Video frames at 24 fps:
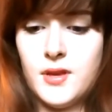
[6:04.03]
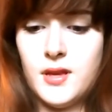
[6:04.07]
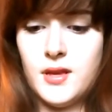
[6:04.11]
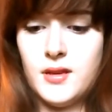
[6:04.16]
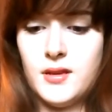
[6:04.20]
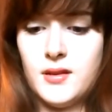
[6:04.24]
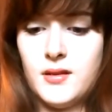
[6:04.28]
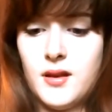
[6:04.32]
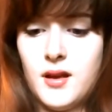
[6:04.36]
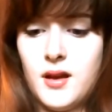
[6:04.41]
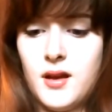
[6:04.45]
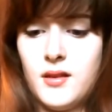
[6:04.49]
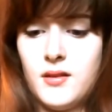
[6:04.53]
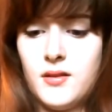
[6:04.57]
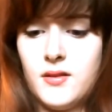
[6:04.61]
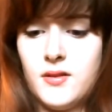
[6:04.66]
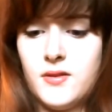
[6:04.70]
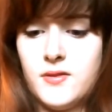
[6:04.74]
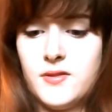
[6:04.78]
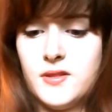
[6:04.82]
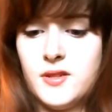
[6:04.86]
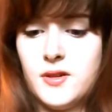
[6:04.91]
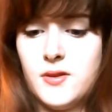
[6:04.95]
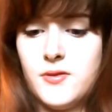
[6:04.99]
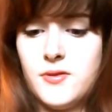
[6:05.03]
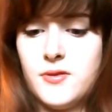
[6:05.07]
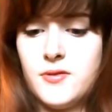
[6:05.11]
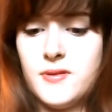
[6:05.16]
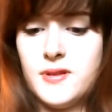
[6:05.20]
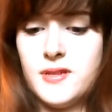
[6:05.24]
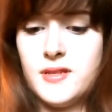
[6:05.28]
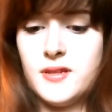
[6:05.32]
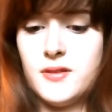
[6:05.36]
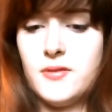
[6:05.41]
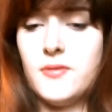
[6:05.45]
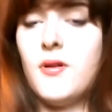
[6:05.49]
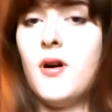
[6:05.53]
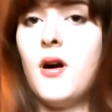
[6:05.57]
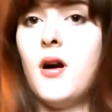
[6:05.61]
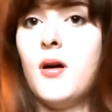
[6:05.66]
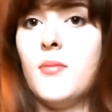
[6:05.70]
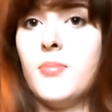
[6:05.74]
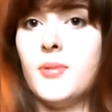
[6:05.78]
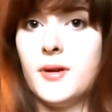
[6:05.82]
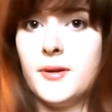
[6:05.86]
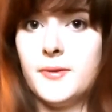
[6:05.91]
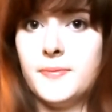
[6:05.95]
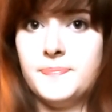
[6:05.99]
in color 030
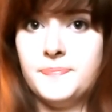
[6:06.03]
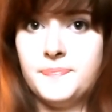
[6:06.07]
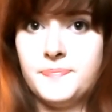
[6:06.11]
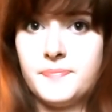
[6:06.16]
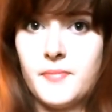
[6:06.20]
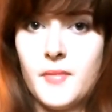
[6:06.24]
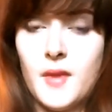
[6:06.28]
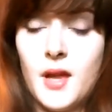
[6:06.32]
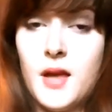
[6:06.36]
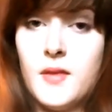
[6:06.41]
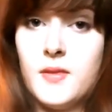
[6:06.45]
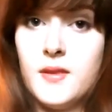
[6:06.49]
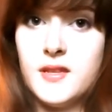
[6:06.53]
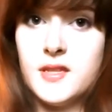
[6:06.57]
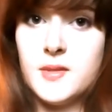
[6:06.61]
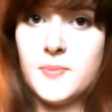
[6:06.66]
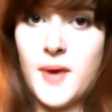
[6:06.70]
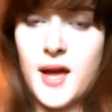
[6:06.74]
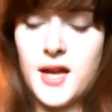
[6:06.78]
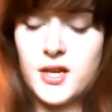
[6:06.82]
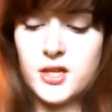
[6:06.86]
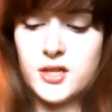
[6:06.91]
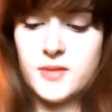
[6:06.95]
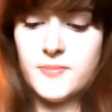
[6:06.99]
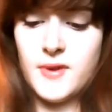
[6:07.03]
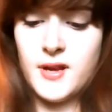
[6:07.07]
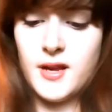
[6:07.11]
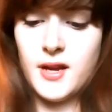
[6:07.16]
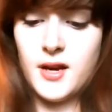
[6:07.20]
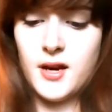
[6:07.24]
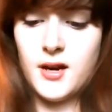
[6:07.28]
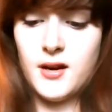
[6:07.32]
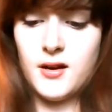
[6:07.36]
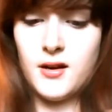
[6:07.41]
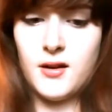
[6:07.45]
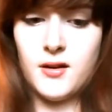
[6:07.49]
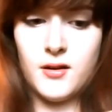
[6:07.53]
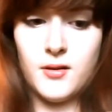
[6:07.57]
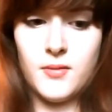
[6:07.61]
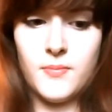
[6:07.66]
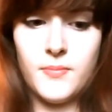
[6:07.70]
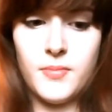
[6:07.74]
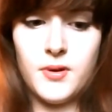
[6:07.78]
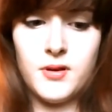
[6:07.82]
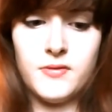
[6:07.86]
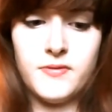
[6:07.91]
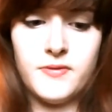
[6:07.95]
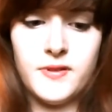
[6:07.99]
Auburn. And this matches my hair
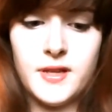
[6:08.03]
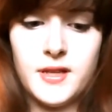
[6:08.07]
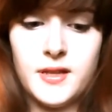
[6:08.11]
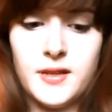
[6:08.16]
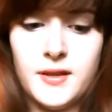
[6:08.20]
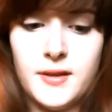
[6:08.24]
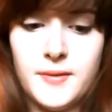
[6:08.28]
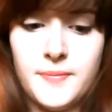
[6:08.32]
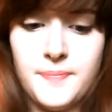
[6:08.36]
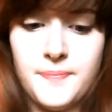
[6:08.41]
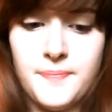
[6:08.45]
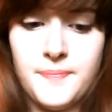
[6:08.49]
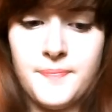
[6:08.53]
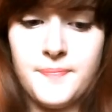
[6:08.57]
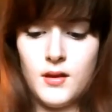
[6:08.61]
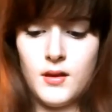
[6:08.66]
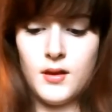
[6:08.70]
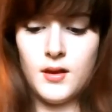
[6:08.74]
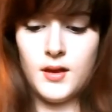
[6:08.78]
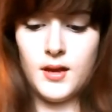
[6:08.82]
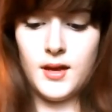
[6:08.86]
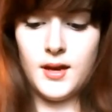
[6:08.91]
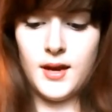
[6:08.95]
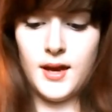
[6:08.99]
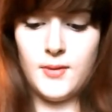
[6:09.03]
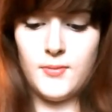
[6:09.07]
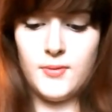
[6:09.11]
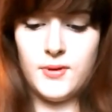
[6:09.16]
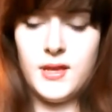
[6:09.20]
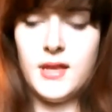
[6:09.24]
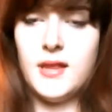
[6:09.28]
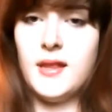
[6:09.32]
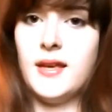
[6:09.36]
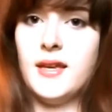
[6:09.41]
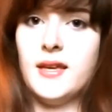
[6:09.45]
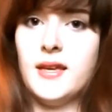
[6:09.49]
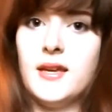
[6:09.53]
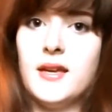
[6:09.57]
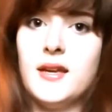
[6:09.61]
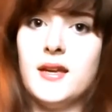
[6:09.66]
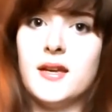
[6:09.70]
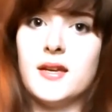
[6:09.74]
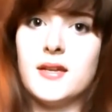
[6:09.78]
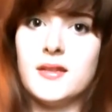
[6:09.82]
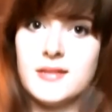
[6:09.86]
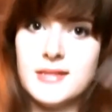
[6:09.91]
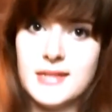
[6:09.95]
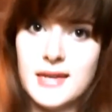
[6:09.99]
perfectly. And I really like it
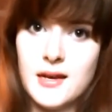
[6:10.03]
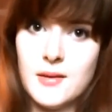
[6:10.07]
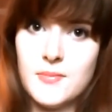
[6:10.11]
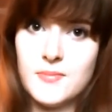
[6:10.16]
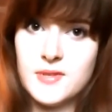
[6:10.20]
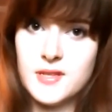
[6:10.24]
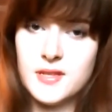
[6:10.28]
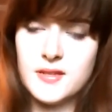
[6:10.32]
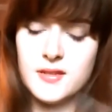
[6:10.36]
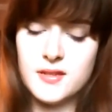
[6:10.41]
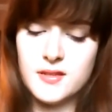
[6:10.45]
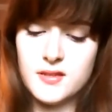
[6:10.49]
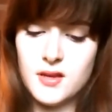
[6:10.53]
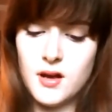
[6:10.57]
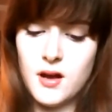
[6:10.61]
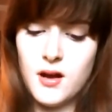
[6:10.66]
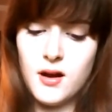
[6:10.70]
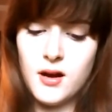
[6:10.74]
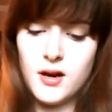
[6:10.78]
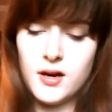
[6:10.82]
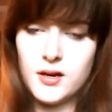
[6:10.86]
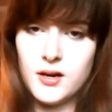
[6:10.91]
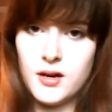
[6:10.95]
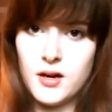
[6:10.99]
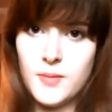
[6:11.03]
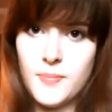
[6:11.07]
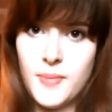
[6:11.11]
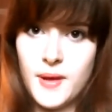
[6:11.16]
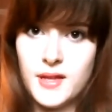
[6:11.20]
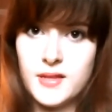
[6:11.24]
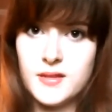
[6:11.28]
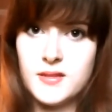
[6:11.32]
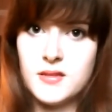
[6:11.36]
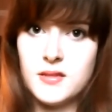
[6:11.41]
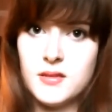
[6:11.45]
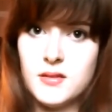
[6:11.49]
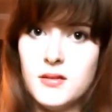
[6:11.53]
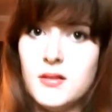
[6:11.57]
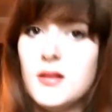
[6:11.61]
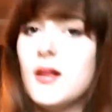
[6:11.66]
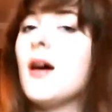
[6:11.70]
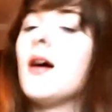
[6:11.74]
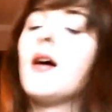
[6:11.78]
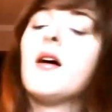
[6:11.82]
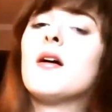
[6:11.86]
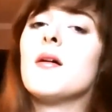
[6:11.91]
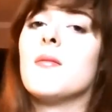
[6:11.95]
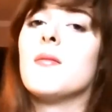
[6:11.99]
because since it's a harder
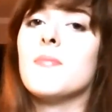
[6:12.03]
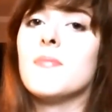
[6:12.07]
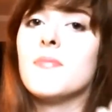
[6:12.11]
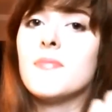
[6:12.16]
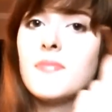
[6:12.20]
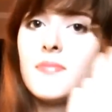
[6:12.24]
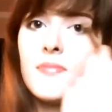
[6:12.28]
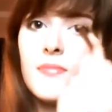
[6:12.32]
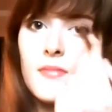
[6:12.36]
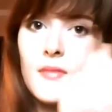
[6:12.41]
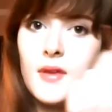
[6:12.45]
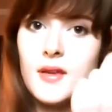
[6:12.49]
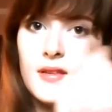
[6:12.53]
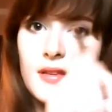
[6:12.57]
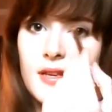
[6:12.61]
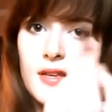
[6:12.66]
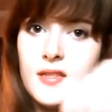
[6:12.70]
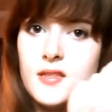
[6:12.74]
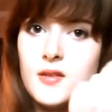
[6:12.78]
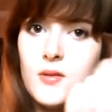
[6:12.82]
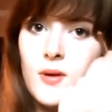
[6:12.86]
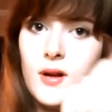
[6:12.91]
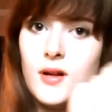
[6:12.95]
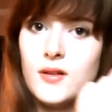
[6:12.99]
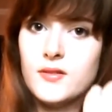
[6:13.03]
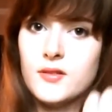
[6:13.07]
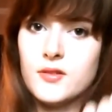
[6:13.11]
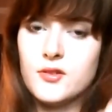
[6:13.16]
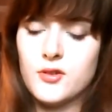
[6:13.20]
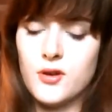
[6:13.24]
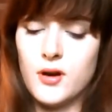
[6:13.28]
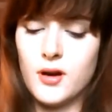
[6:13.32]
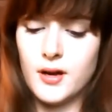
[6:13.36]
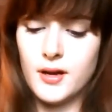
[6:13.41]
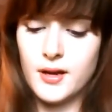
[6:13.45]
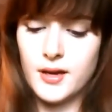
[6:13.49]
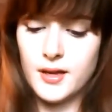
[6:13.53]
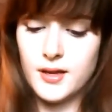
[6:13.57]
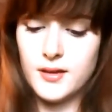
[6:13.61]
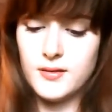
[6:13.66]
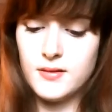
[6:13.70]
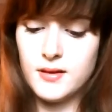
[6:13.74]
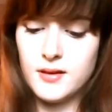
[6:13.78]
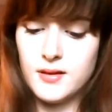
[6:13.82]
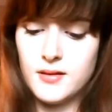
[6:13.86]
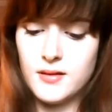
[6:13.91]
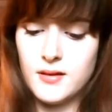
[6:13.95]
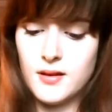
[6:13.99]
pencil, it takes a while to draw it in,
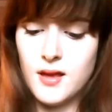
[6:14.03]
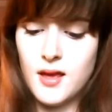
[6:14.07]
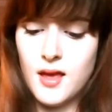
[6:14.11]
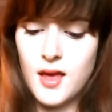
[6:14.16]
and